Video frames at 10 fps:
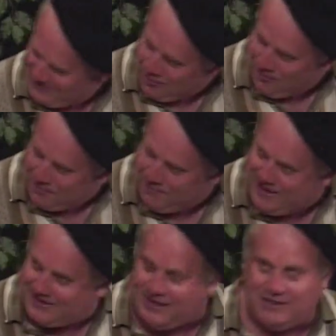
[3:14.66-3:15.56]
on the
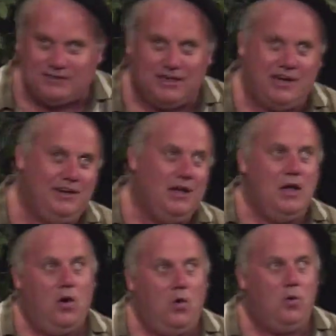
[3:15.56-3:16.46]
bad guy side,
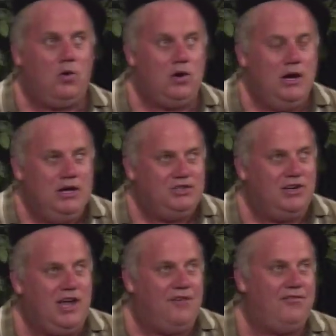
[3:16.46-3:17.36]
or
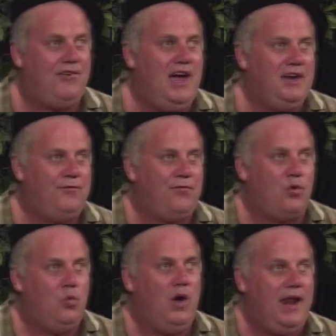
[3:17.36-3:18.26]
should I fight
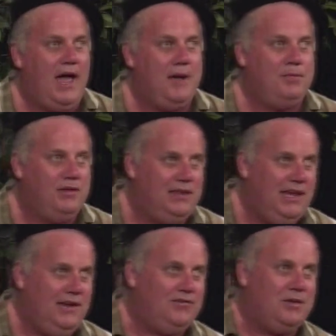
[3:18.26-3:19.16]
for what I
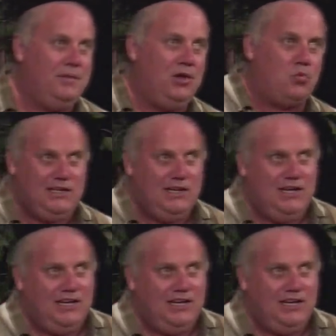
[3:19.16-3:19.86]
believe to be right,